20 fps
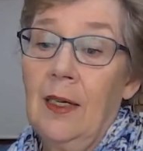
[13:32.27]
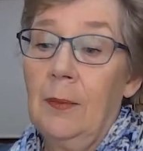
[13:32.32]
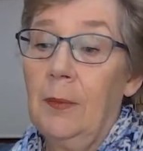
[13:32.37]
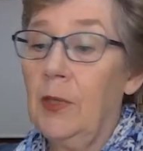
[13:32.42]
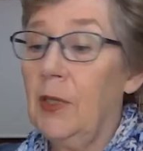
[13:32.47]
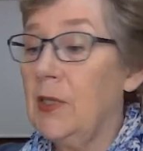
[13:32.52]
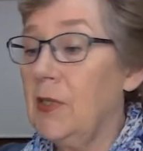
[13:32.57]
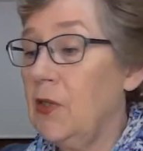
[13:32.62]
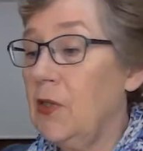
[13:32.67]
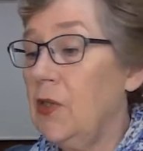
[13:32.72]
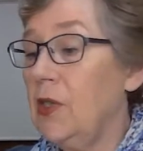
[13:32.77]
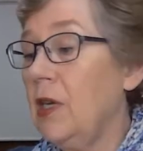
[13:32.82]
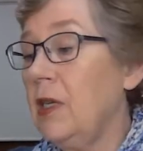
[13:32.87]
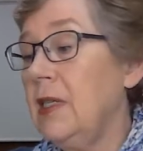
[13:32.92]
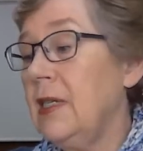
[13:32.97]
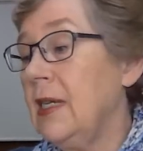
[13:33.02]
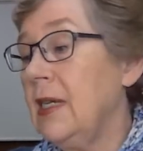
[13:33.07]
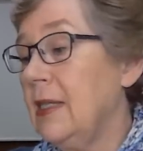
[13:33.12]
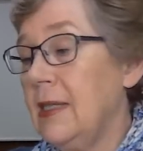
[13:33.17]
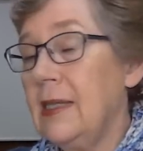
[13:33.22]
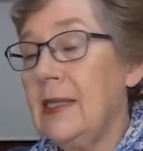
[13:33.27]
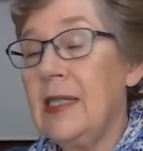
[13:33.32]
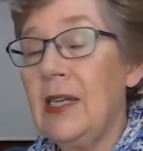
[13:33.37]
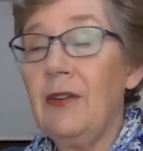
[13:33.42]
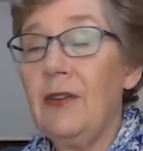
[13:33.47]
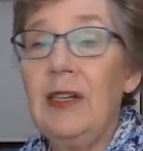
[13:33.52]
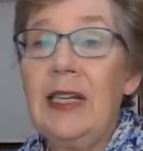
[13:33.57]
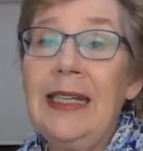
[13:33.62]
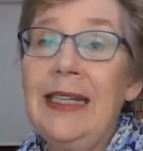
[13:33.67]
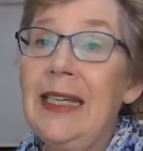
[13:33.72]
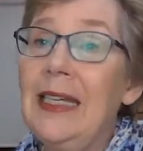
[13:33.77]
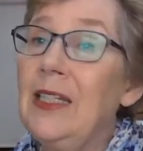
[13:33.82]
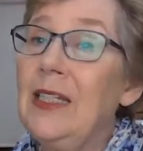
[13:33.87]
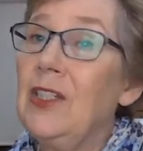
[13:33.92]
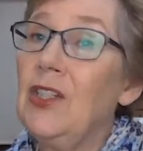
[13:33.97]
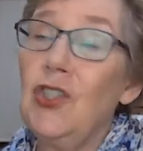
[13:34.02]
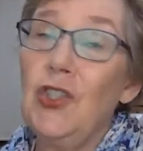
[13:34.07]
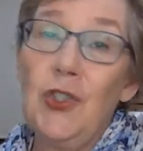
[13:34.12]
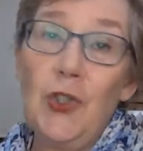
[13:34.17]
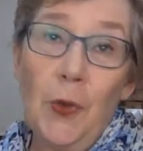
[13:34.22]
Because you don't necessarily need
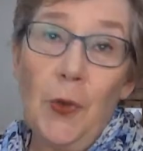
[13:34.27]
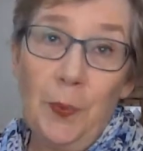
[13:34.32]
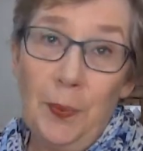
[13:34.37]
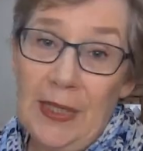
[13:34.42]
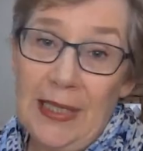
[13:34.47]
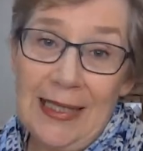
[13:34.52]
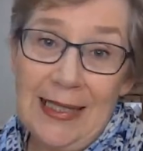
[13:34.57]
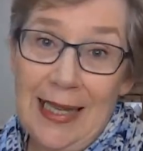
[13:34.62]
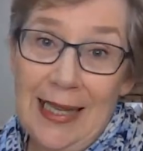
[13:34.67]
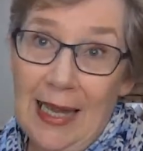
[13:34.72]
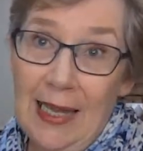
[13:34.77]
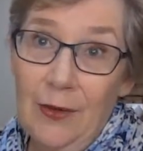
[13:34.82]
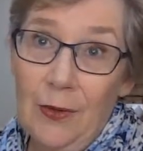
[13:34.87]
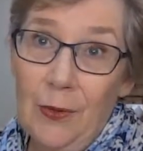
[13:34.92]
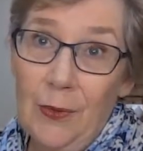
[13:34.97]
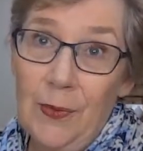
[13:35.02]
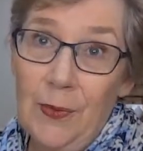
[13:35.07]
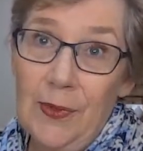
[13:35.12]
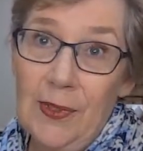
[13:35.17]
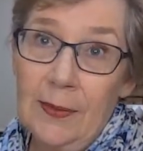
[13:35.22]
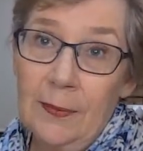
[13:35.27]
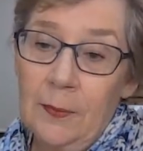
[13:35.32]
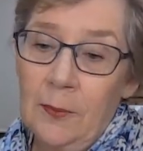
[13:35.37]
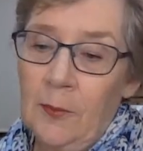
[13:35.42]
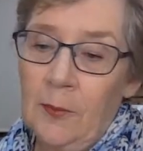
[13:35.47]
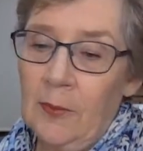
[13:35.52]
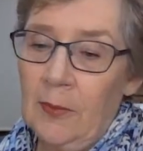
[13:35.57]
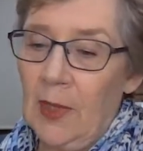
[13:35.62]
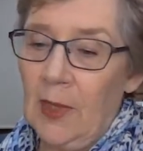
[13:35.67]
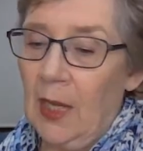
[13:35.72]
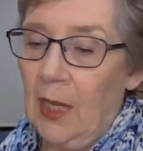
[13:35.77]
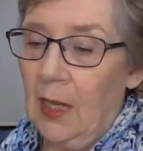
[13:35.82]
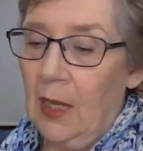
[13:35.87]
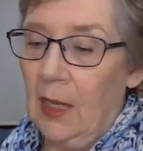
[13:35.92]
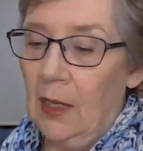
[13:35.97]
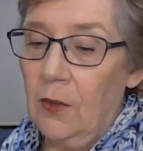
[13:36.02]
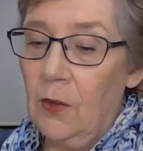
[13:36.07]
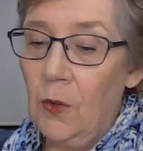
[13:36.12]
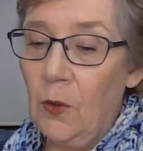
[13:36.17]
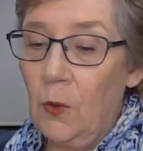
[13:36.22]
to shop the sales.
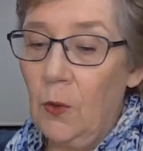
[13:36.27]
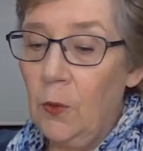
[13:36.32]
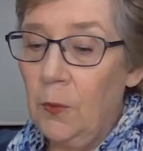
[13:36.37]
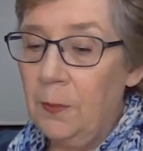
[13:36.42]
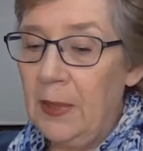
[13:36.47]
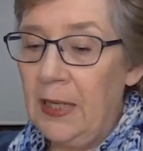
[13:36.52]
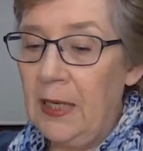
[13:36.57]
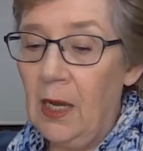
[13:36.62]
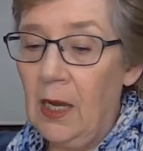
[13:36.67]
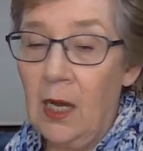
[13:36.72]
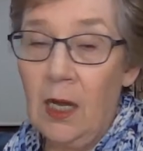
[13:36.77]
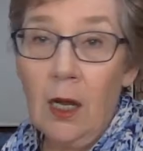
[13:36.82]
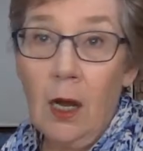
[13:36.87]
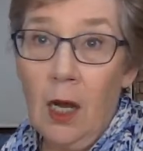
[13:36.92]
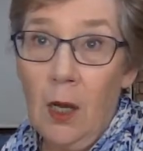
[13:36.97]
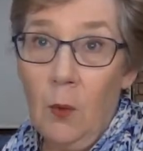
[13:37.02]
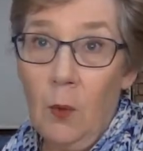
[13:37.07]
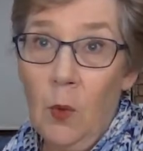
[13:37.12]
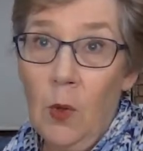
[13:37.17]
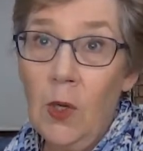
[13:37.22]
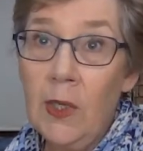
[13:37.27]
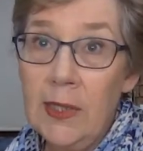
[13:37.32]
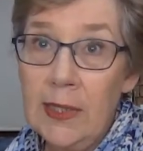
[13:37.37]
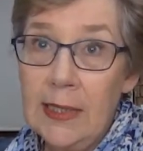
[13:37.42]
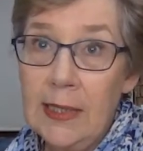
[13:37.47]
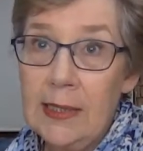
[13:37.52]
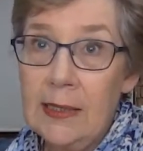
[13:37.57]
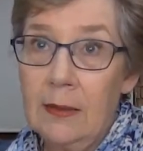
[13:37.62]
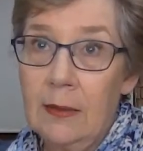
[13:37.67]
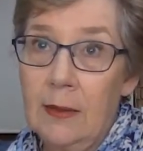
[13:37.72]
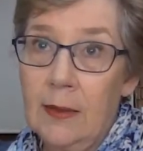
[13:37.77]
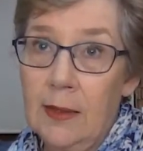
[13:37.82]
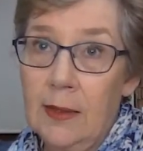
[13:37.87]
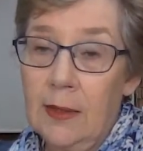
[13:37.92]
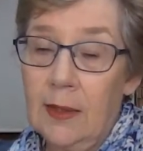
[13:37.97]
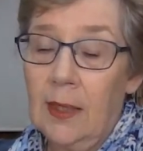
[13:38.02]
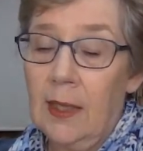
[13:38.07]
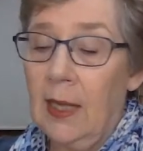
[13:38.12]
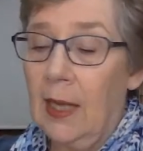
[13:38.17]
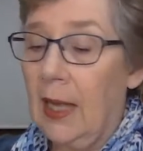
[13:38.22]
You could be like I was
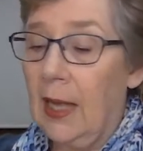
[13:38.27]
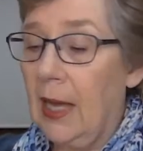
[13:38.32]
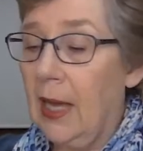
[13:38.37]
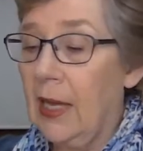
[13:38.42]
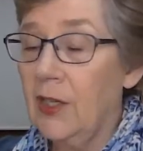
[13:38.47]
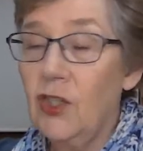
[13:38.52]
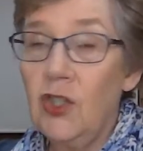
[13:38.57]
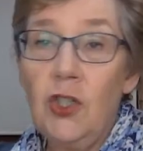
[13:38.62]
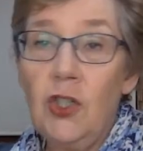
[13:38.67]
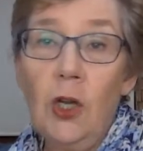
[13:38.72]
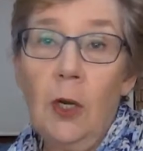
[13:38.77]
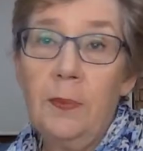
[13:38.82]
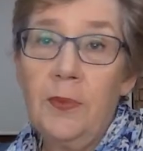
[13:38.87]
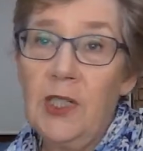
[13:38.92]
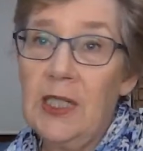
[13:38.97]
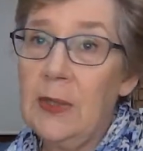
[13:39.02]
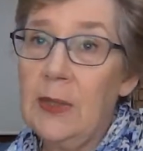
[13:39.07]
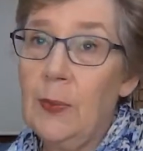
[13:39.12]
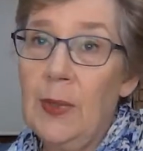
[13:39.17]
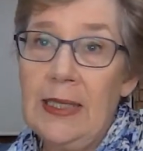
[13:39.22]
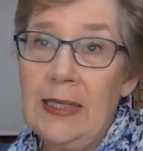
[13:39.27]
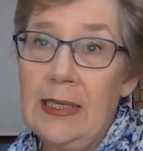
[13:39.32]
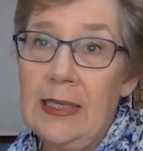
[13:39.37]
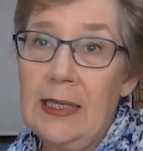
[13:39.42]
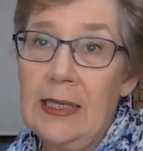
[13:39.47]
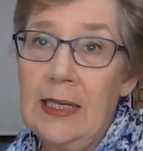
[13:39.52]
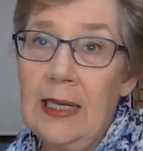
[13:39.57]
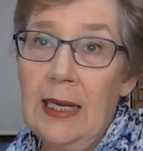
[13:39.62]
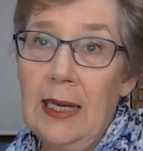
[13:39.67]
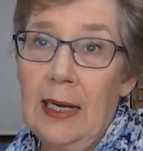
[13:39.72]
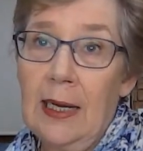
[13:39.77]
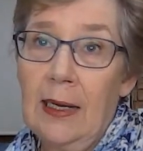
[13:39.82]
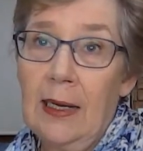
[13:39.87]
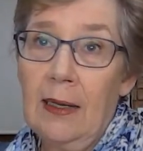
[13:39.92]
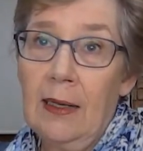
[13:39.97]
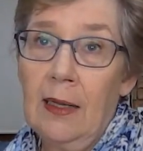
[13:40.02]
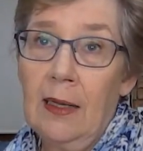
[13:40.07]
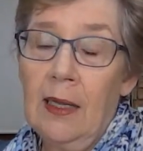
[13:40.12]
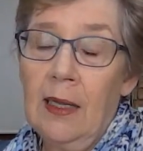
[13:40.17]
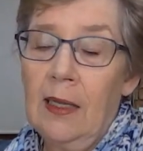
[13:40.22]
and shop just once a year.
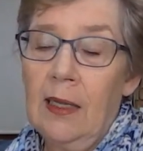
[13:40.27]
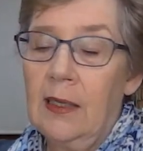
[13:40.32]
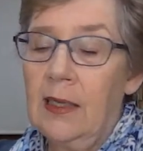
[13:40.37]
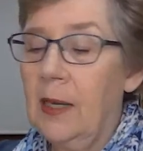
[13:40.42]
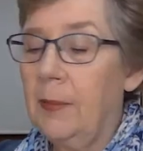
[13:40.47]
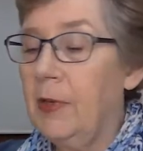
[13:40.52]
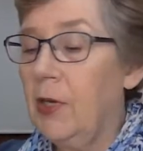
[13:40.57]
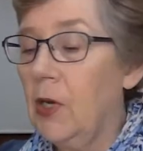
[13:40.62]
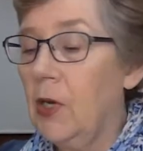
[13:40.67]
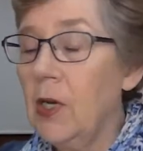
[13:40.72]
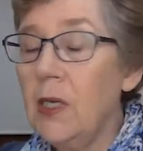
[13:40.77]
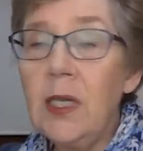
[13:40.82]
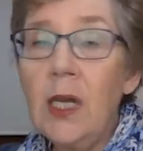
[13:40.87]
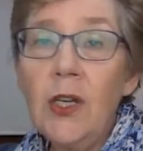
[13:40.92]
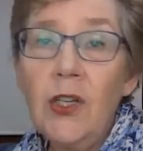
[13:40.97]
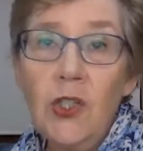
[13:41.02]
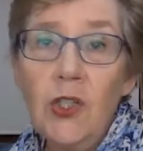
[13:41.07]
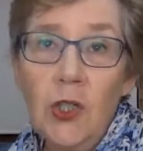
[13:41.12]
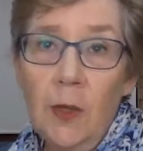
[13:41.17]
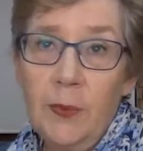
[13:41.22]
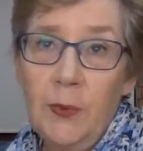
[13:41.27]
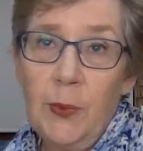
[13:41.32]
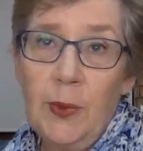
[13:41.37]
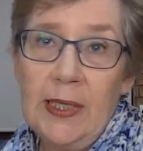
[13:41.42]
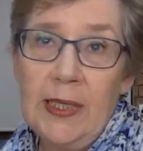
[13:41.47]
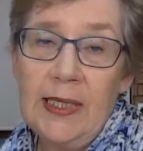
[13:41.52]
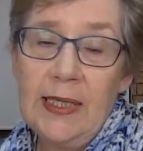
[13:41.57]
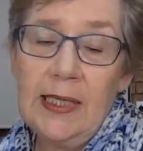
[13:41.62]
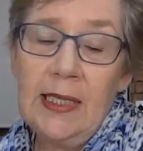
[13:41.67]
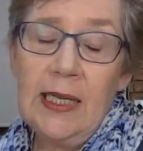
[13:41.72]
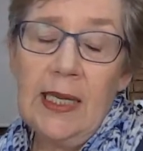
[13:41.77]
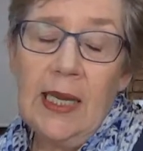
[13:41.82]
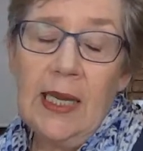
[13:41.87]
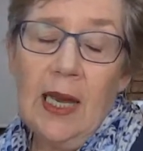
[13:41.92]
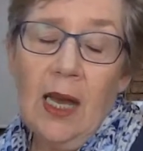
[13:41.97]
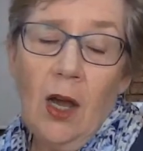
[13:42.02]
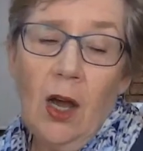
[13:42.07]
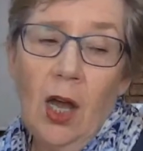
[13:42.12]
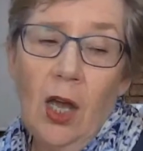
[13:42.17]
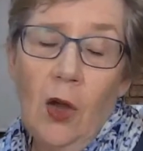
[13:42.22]
Now, because I shopped once a
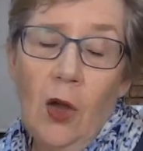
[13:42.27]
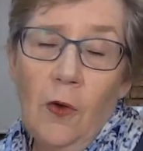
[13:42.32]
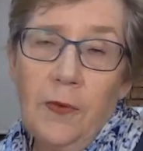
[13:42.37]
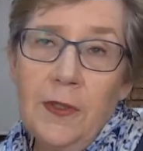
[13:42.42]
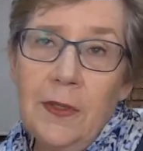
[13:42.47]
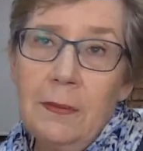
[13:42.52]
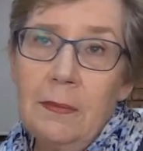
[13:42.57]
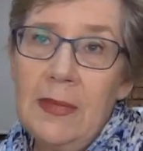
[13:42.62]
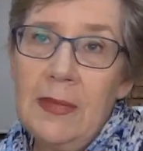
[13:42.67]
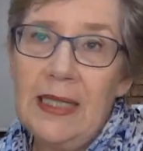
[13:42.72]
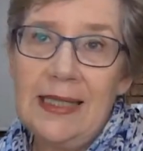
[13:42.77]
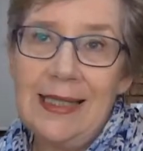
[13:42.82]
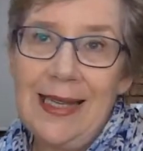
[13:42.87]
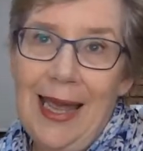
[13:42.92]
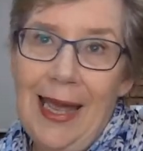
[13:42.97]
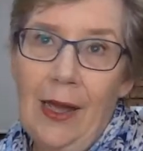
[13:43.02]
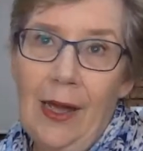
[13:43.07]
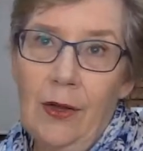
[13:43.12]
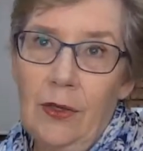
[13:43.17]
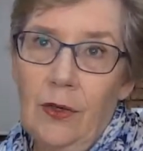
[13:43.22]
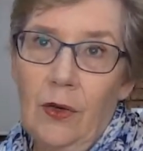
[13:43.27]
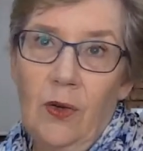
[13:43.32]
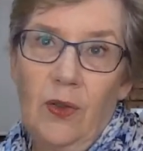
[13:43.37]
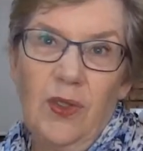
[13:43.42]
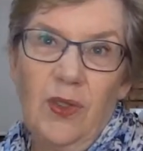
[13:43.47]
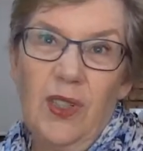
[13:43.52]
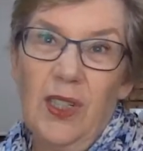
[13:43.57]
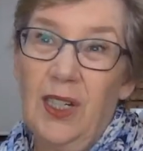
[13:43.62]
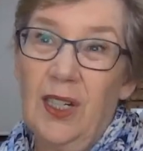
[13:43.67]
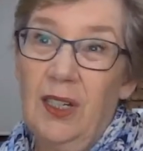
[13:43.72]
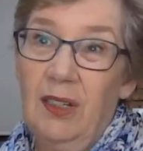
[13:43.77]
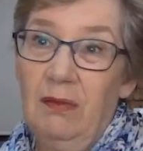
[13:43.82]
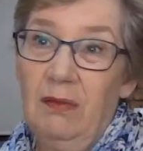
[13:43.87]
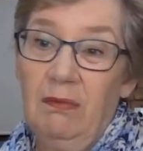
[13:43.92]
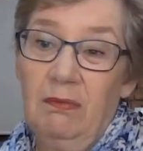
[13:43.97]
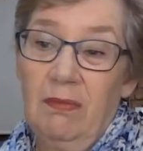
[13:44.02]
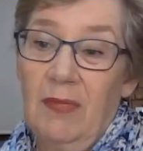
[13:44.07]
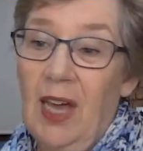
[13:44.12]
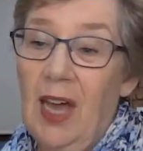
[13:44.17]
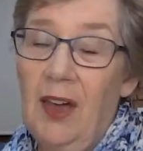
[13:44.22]
year, I often missed out on the
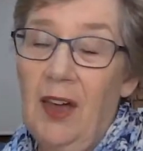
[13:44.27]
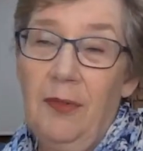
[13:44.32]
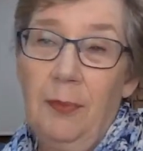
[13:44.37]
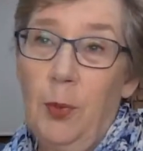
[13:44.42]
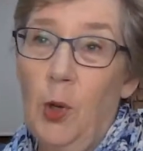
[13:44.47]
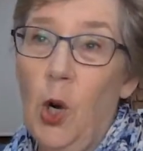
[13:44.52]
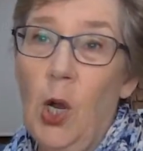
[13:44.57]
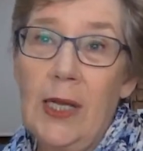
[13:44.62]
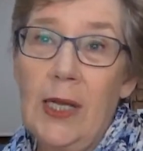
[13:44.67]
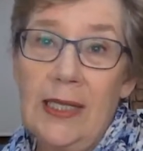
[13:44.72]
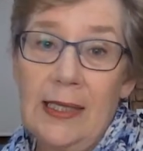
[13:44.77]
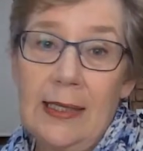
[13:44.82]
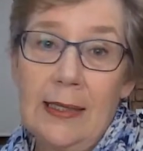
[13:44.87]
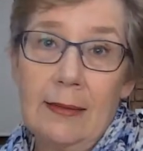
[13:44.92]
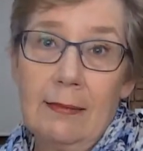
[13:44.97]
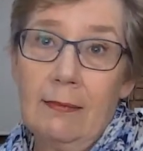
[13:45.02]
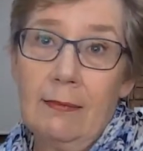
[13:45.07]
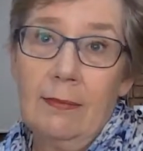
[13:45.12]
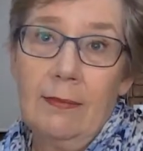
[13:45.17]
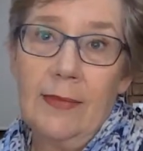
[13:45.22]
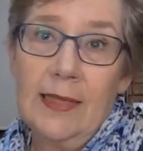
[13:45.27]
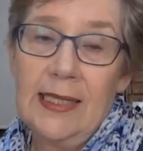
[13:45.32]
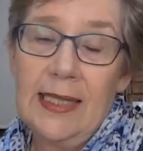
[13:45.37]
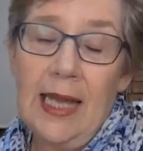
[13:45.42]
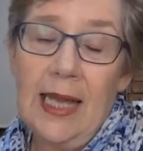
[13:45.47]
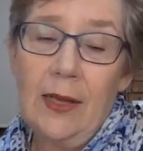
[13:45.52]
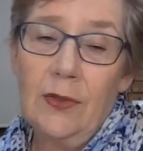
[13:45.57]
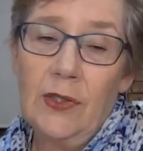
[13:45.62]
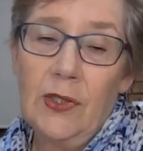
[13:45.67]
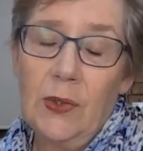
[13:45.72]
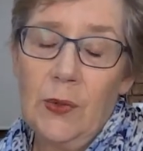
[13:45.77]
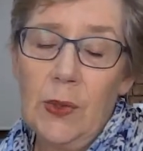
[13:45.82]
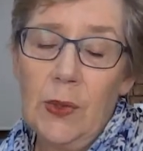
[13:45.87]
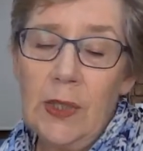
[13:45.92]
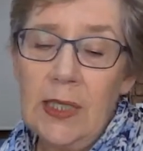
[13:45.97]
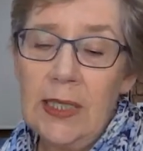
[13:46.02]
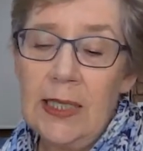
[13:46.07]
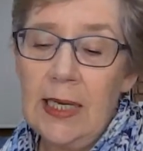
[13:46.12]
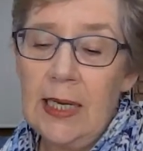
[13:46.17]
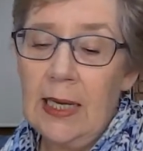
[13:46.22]
half price sales through
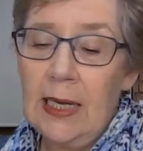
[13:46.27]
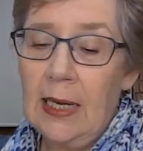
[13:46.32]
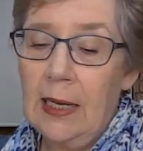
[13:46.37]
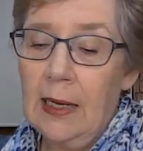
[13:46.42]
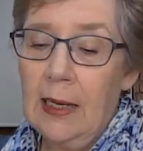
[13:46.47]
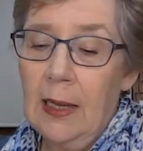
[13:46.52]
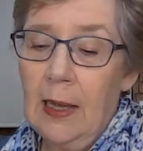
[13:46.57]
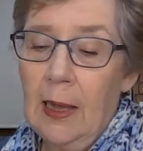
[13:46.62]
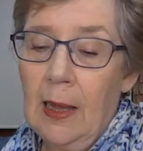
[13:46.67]
the year.